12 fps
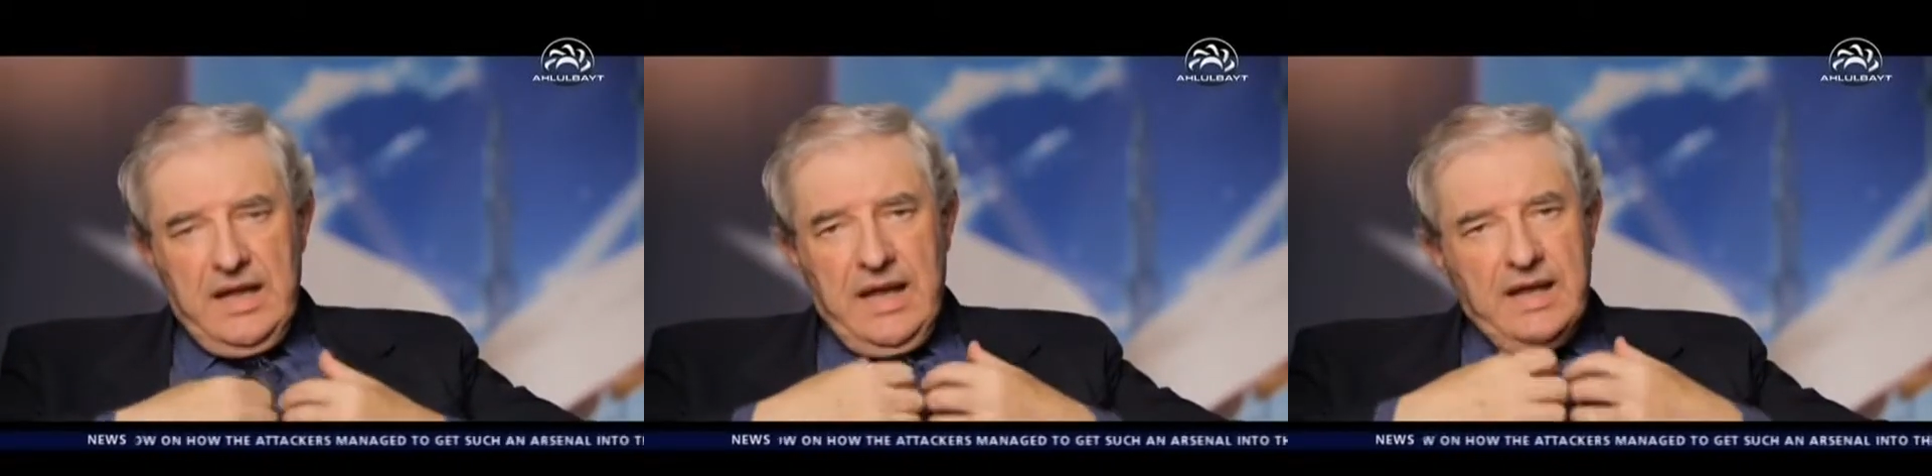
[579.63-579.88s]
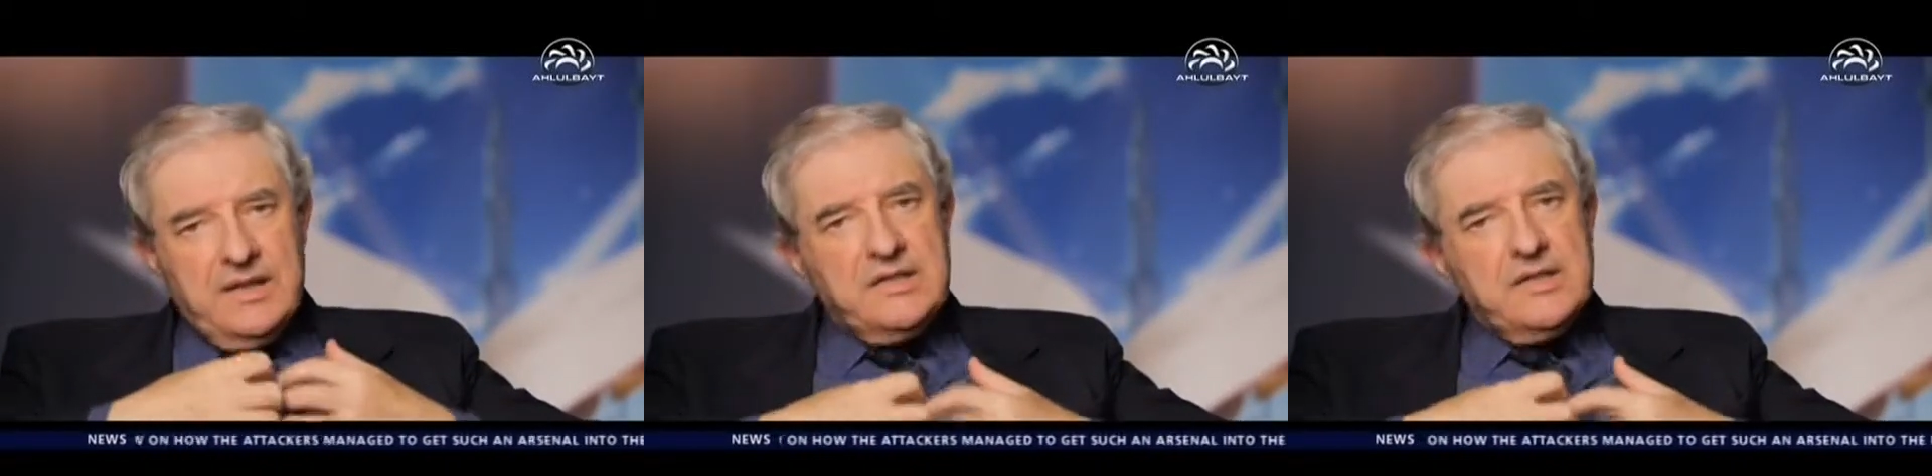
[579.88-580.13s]

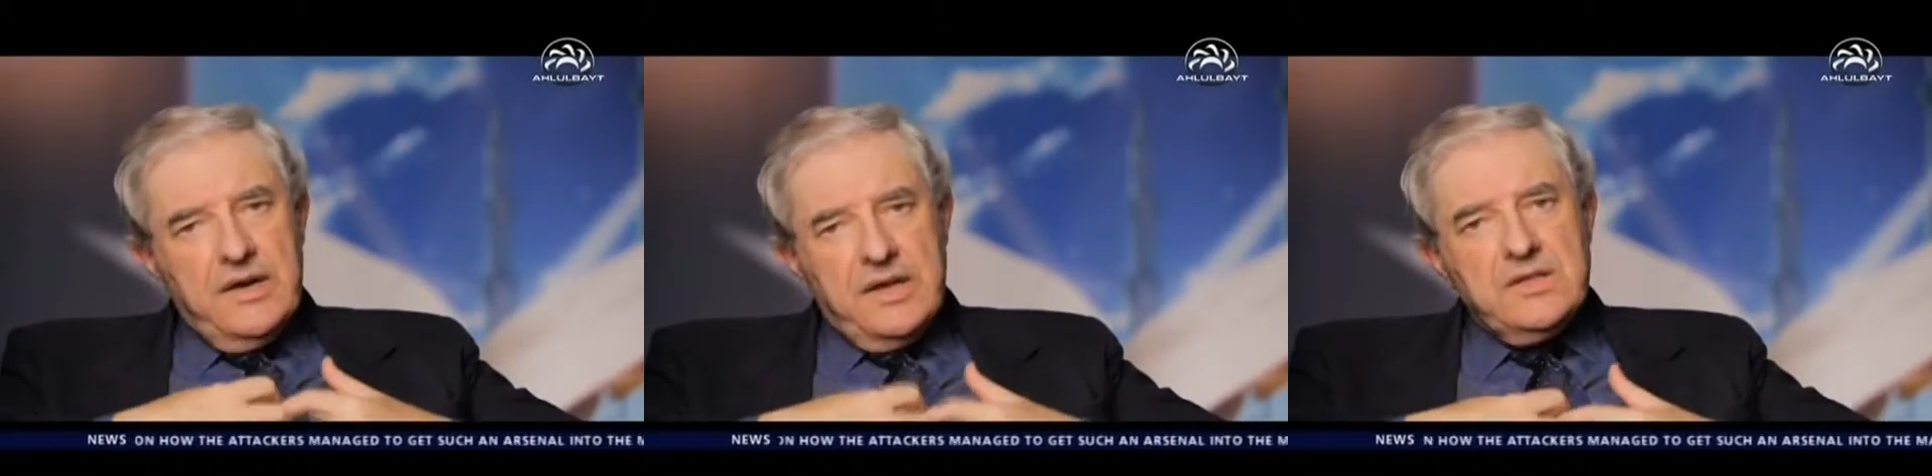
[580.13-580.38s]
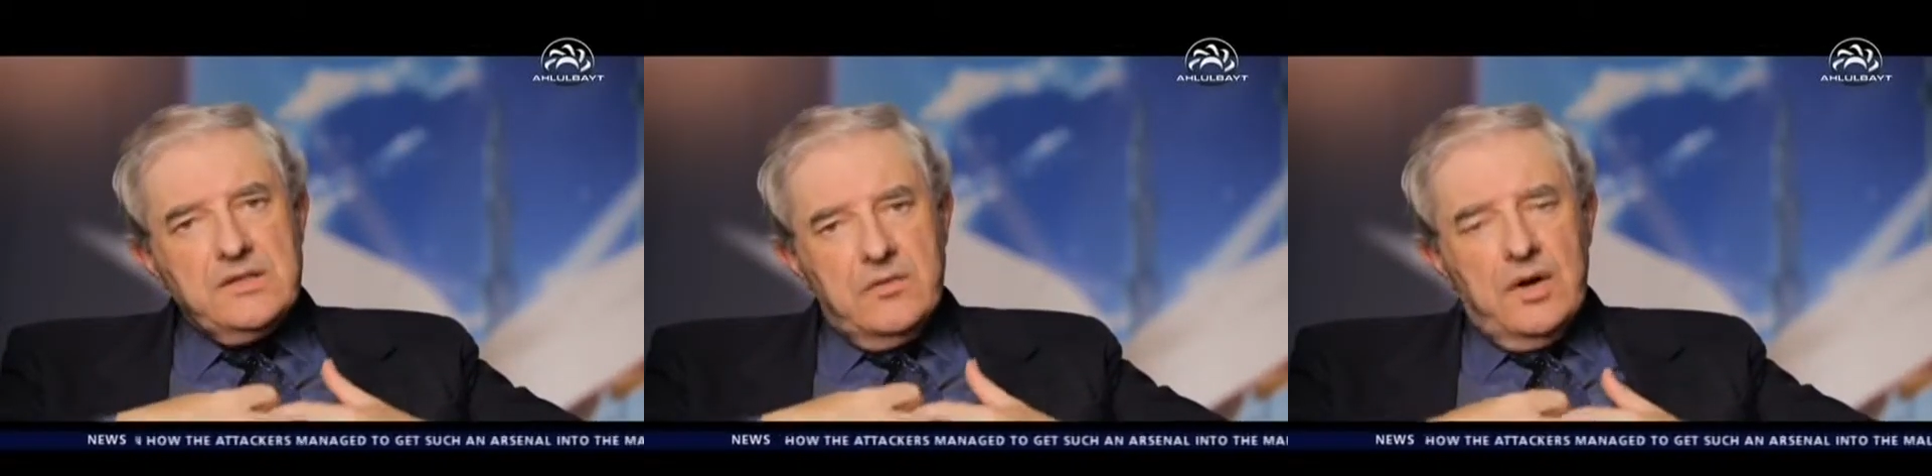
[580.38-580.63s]
enter
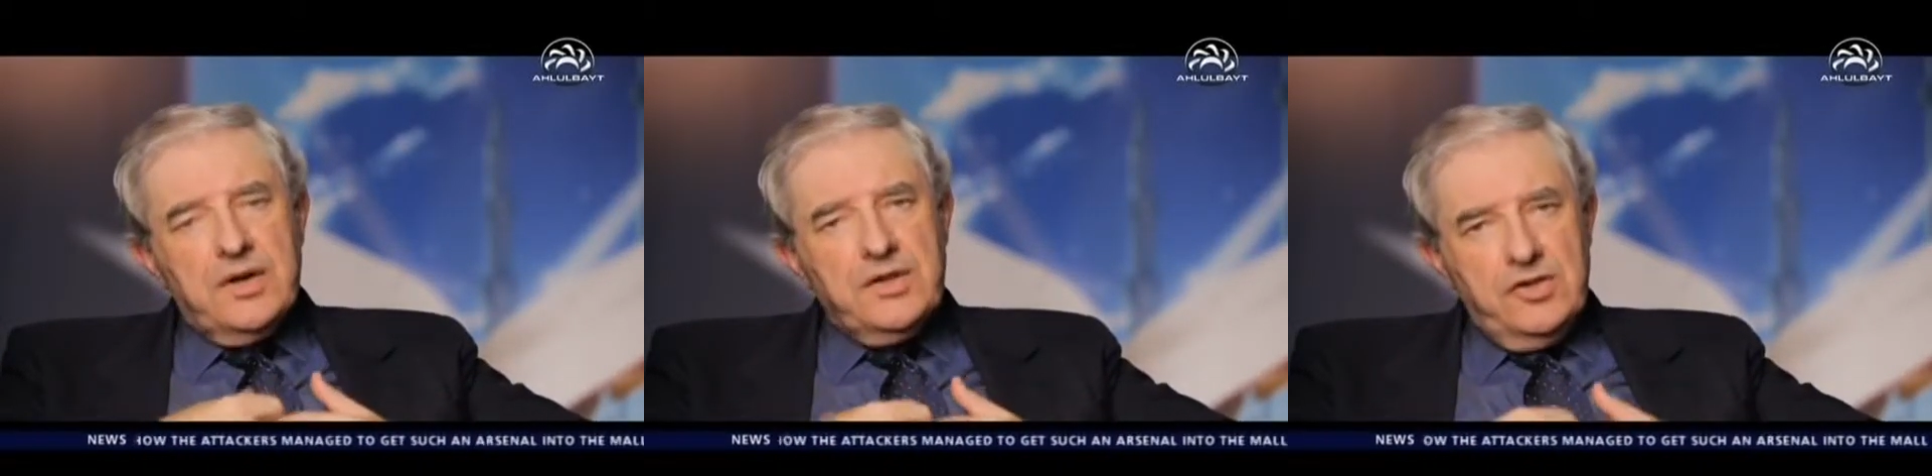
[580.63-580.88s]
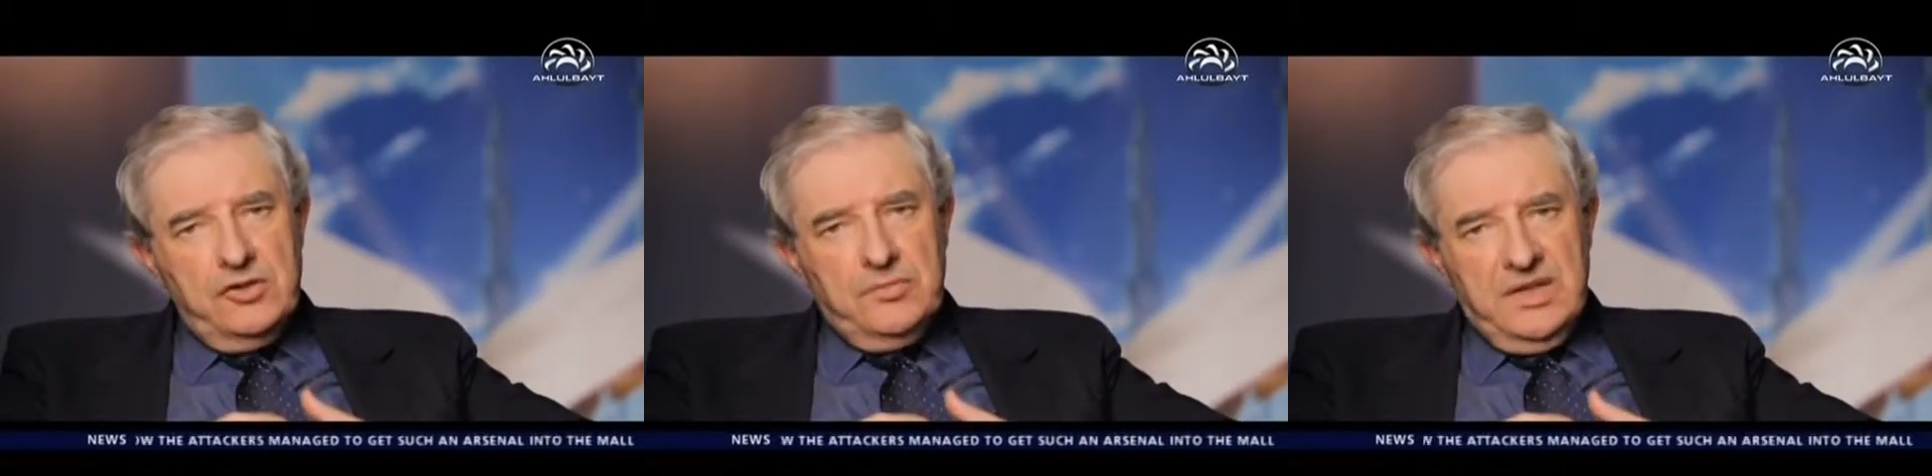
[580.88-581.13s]
into our
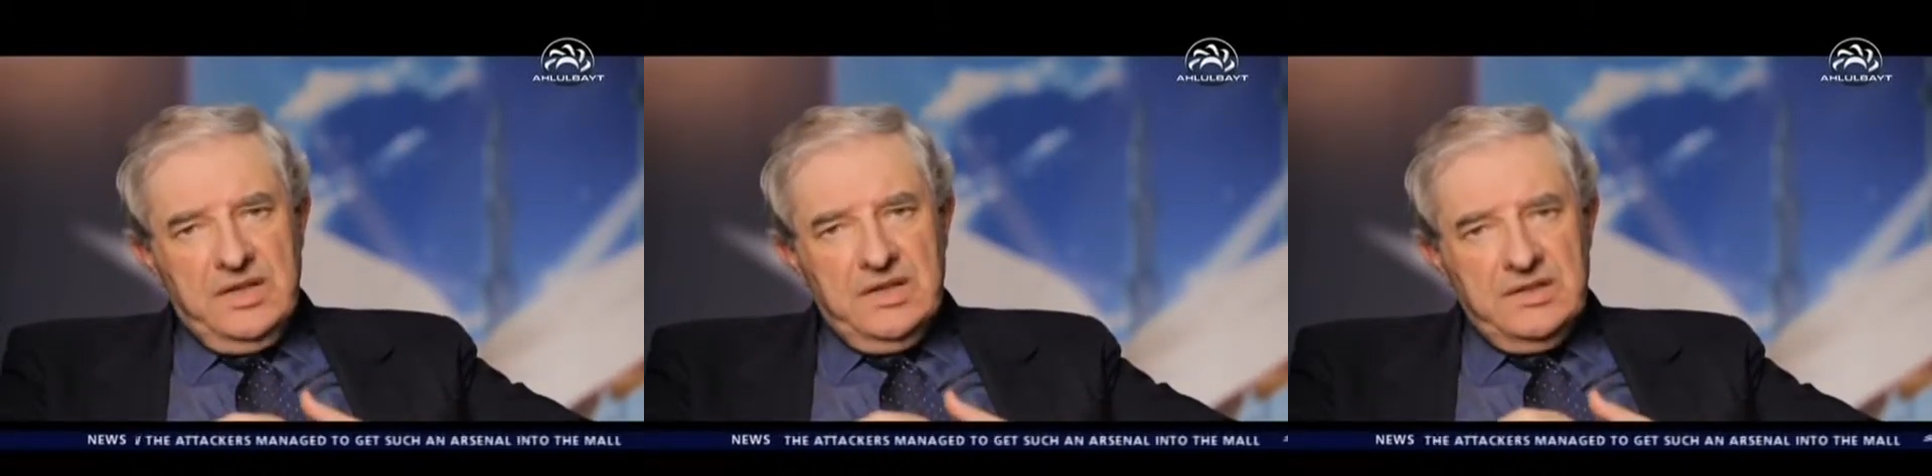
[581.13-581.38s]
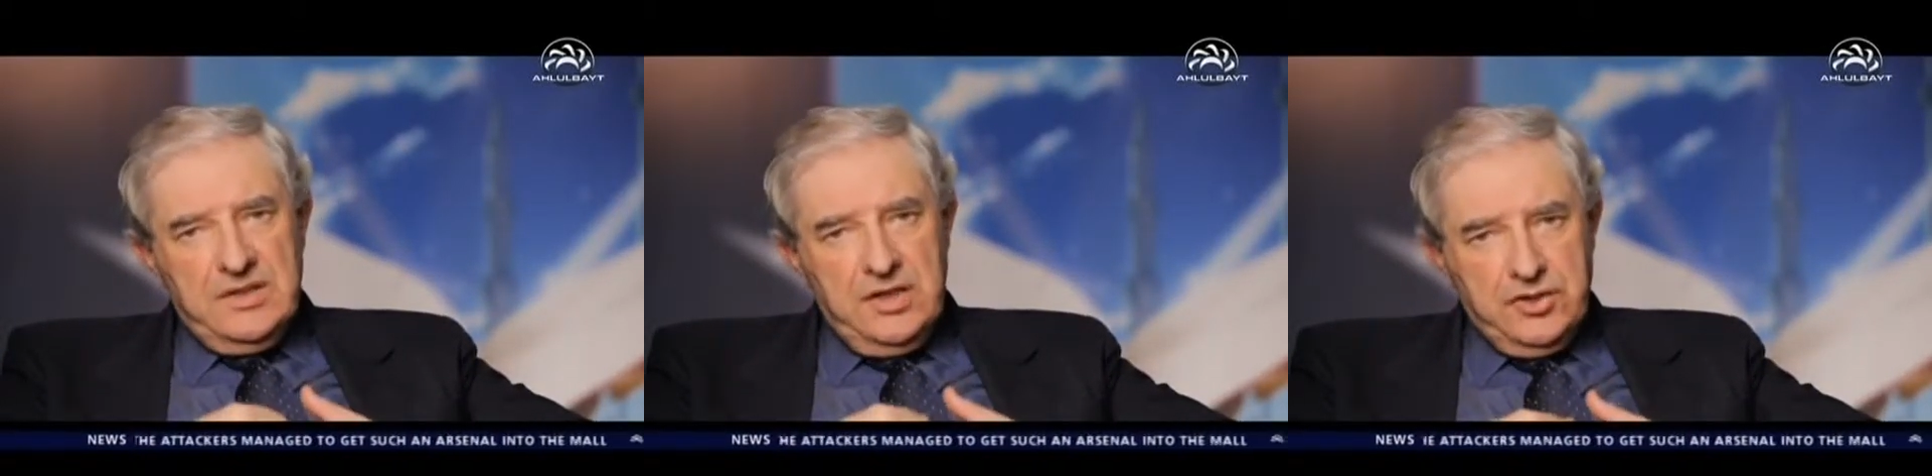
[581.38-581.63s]
human
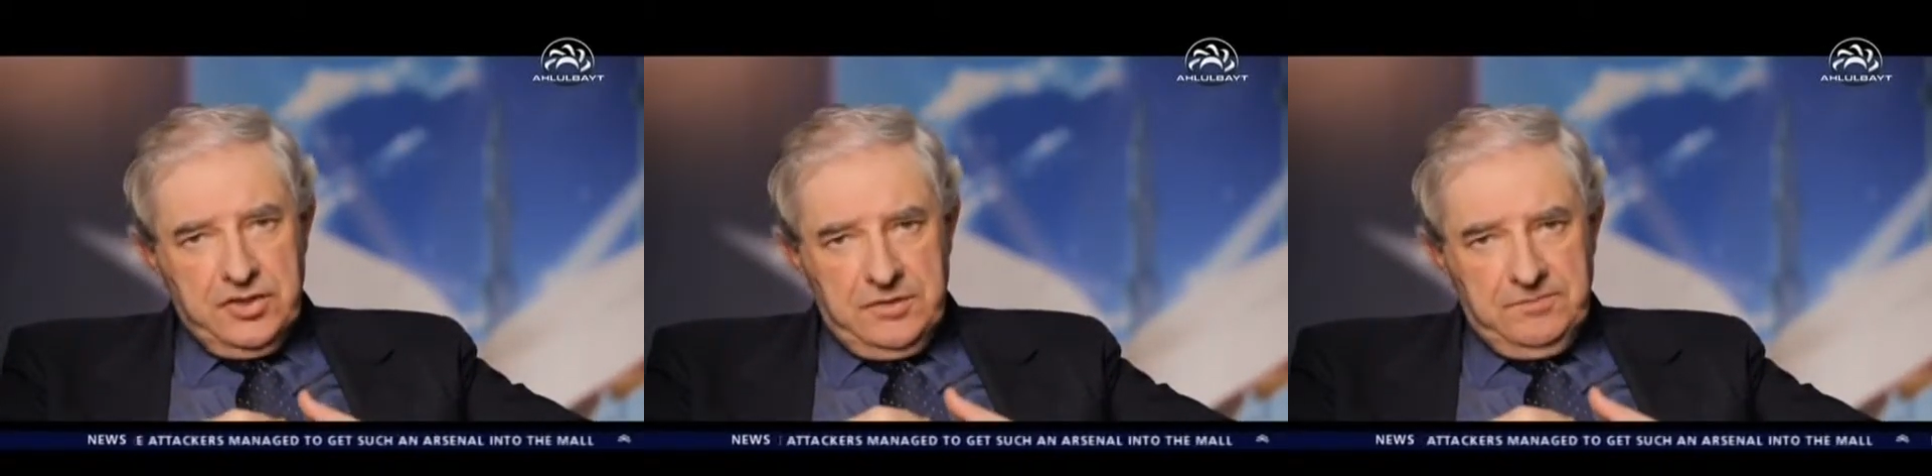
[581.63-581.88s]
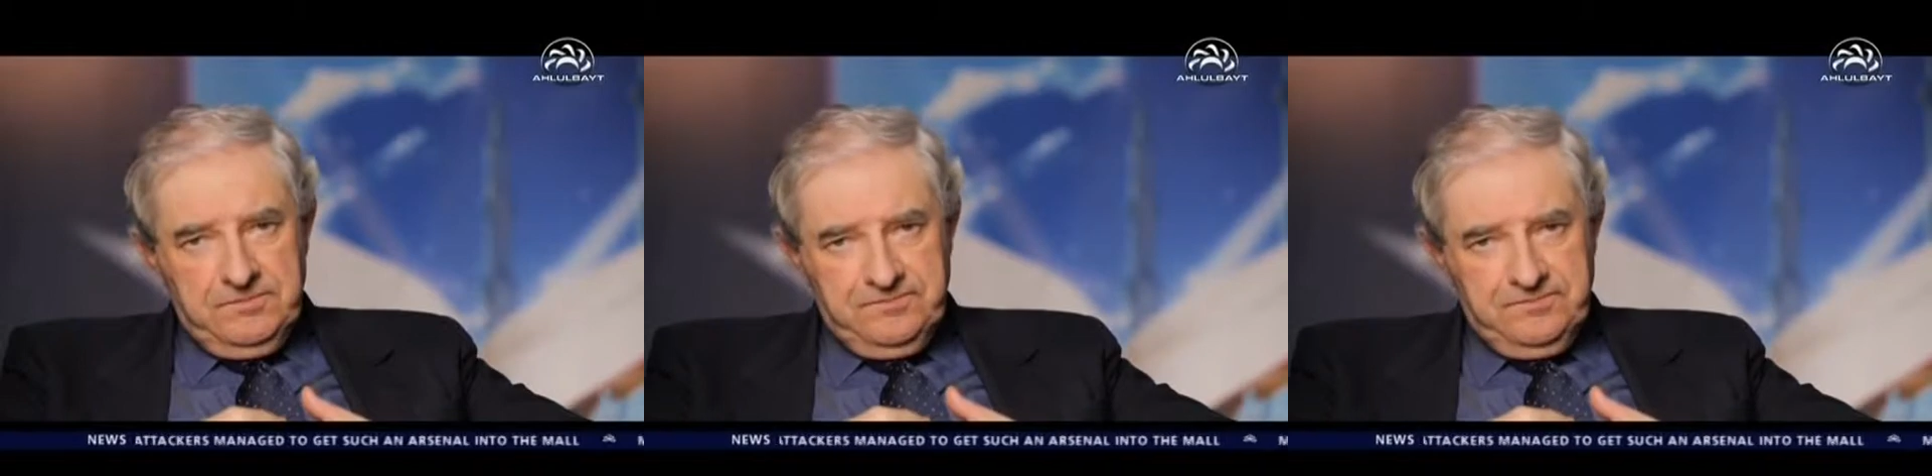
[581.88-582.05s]
condition.